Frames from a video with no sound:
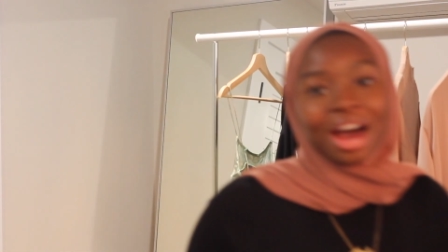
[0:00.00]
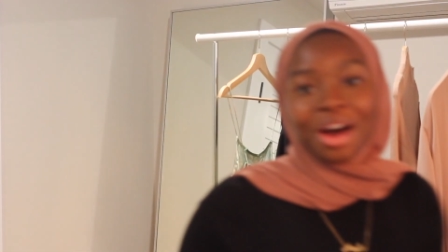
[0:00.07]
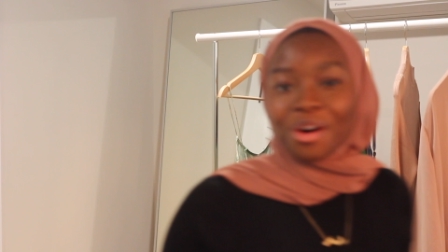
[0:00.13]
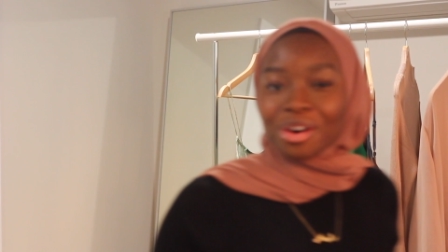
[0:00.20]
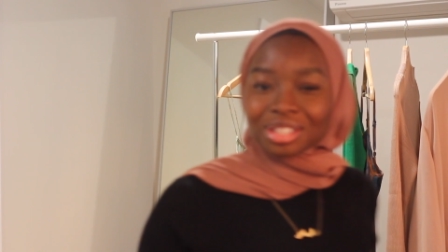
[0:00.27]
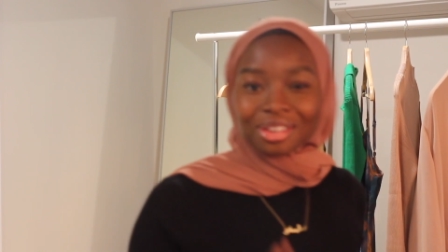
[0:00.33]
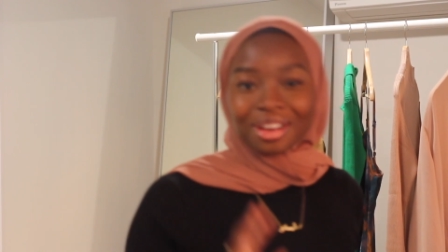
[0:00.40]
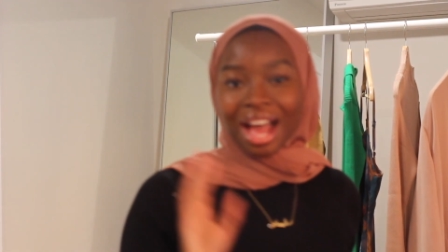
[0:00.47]
I
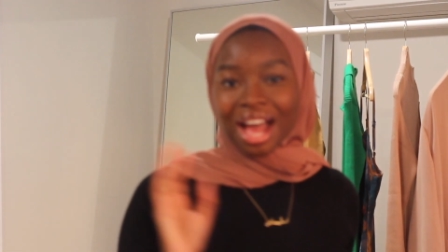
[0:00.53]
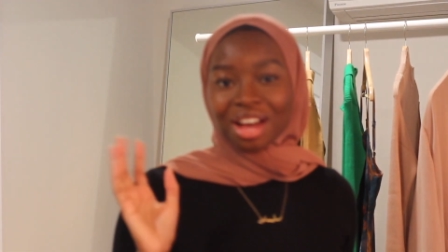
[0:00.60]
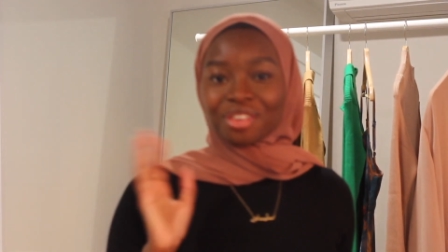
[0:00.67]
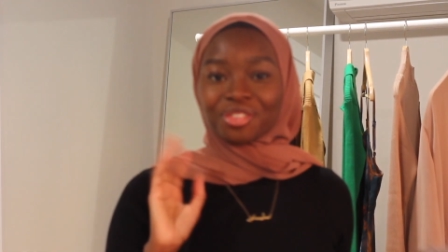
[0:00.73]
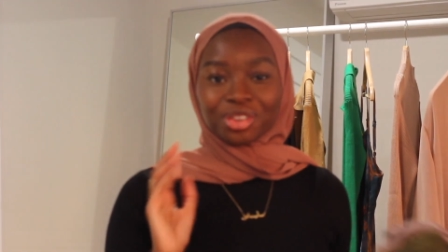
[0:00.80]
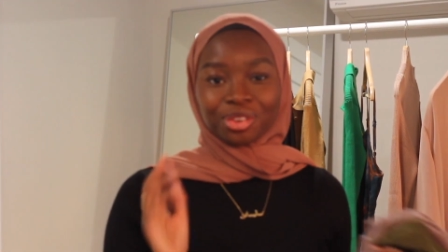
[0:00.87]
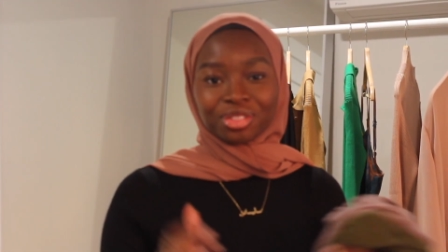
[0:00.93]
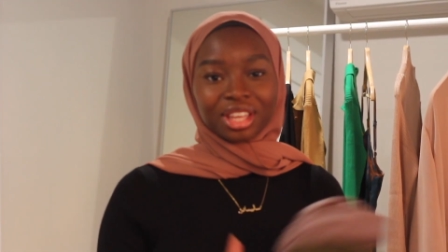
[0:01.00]
also got
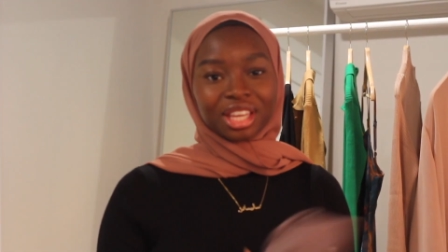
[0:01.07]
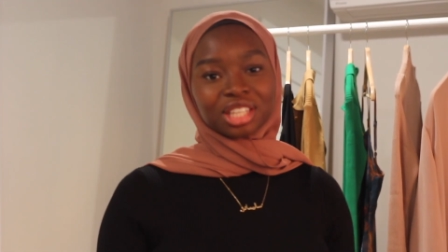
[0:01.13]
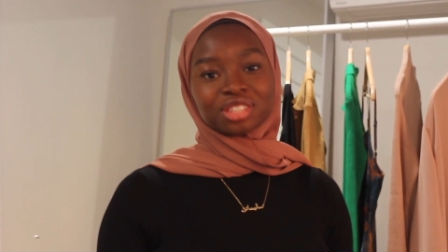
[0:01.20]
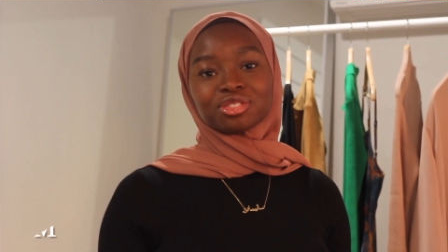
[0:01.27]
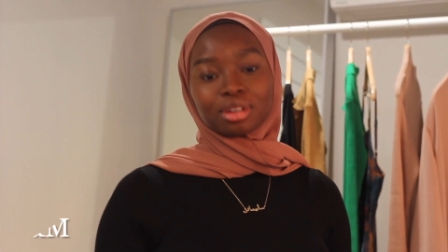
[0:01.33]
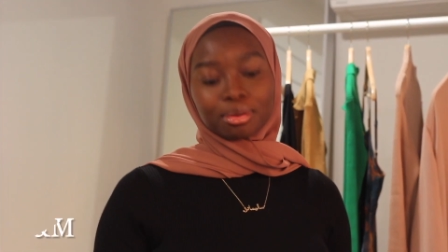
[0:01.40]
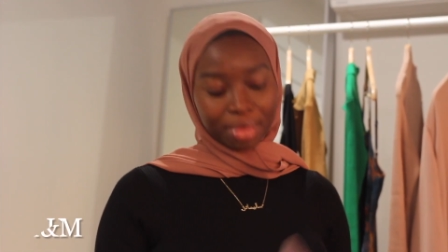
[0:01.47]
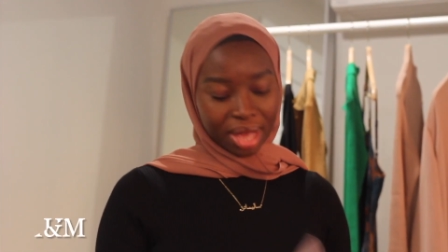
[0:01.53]
a few things
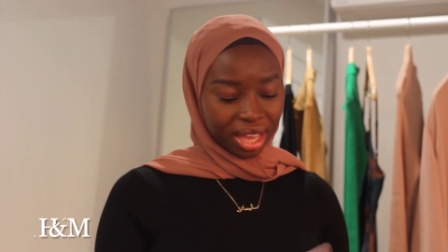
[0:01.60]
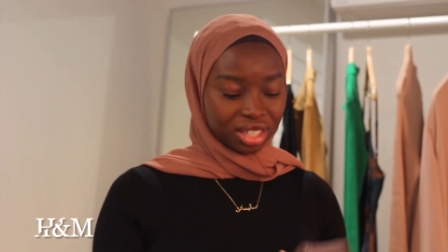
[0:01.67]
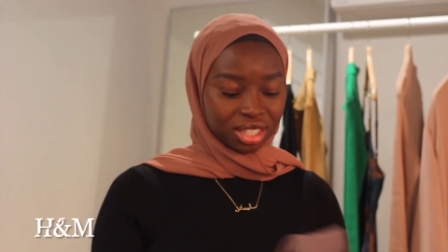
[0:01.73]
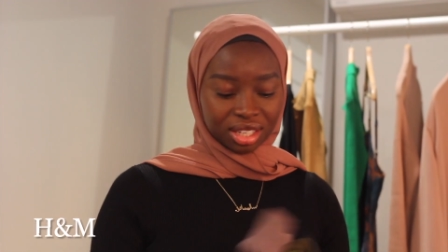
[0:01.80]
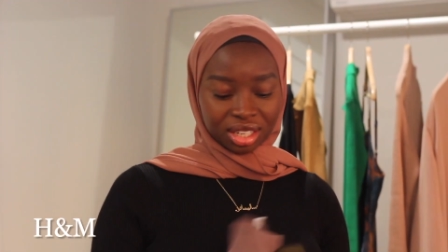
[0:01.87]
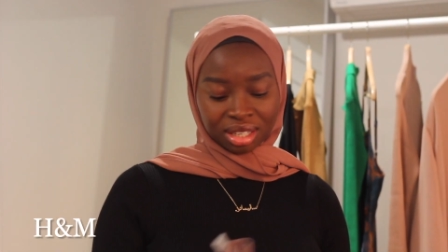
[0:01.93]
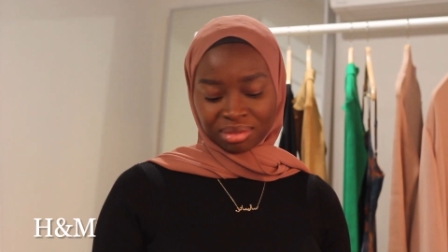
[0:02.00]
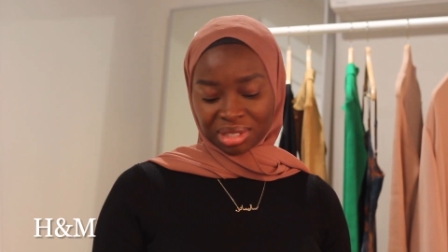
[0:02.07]
from
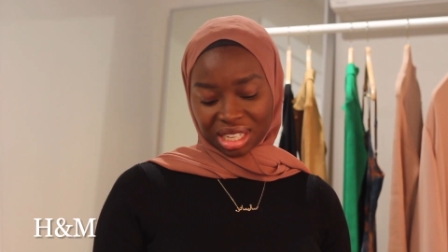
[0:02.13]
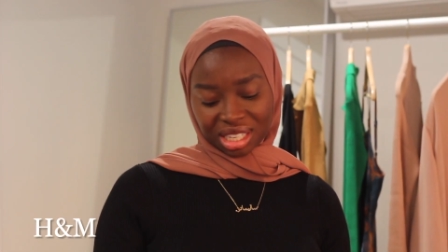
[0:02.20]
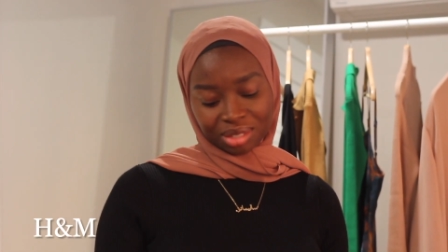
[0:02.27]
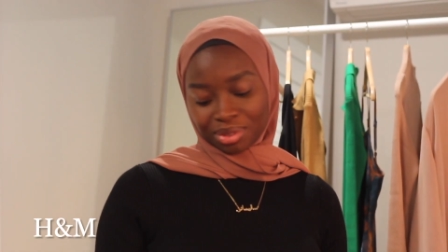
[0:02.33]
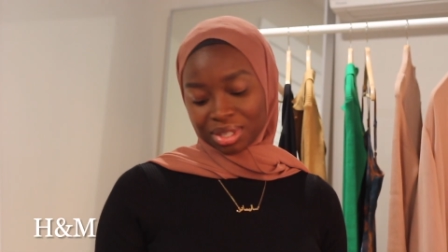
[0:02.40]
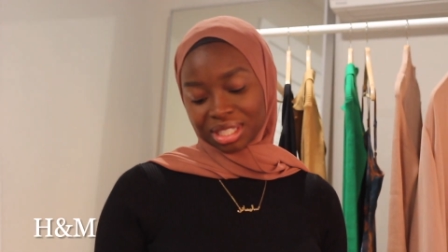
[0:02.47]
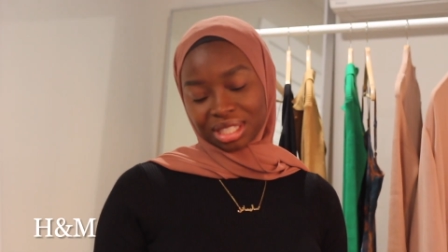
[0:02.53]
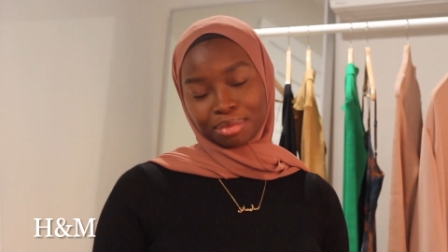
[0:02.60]
H&M that I
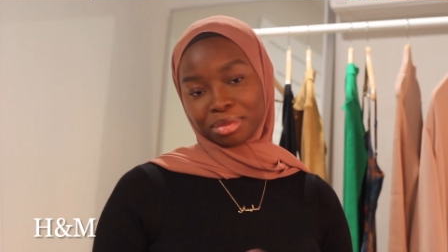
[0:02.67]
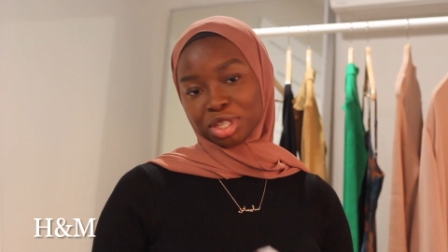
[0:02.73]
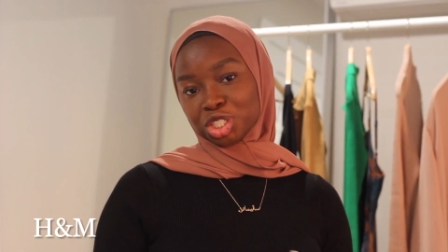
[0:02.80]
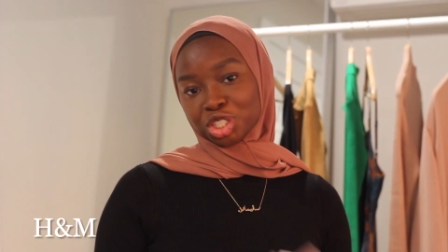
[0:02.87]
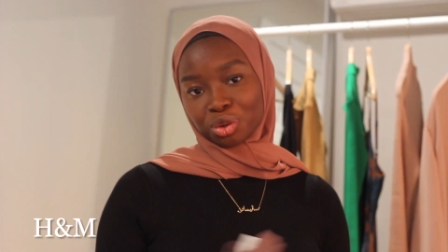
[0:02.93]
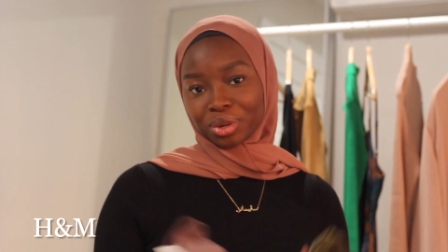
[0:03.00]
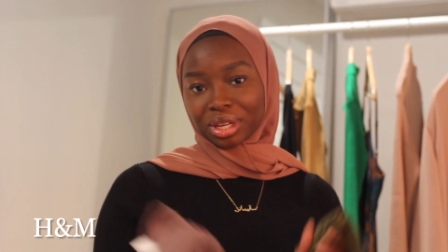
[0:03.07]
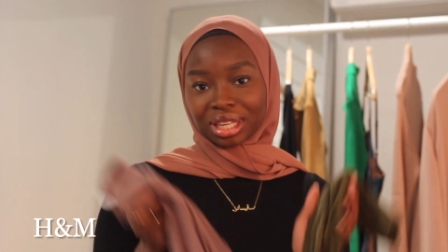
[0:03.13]
just wanted to
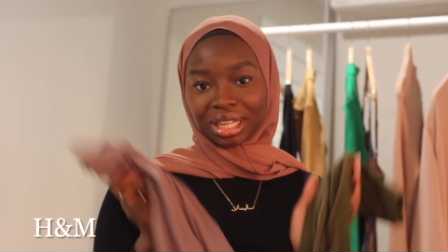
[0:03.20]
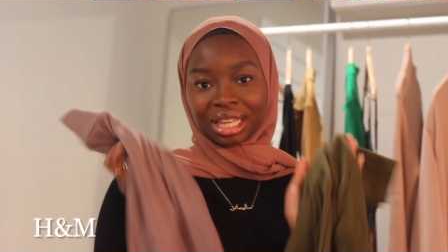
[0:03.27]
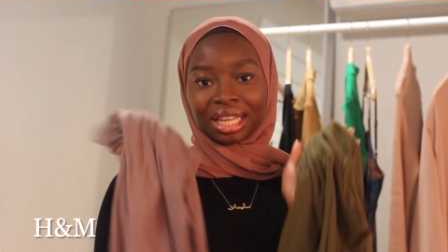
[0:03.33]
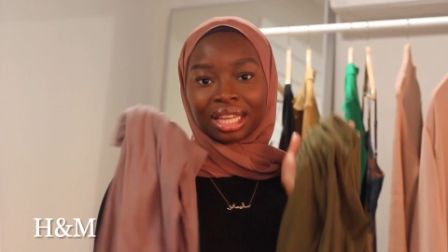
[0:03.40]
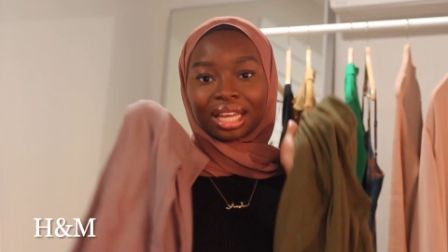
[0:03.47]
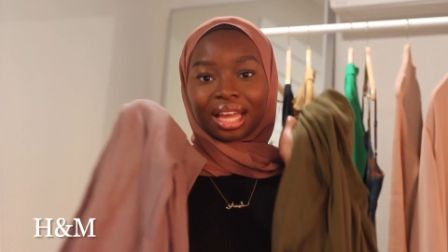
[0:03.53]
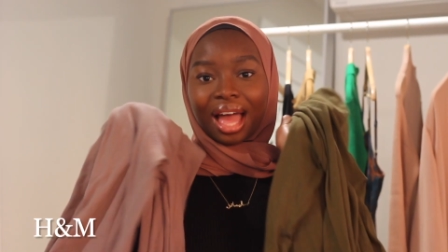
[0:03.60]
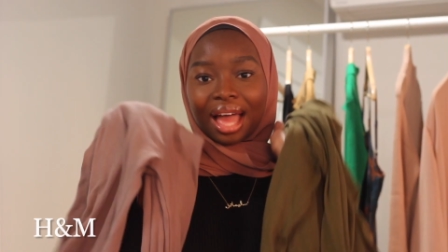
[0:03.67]
mention quickly.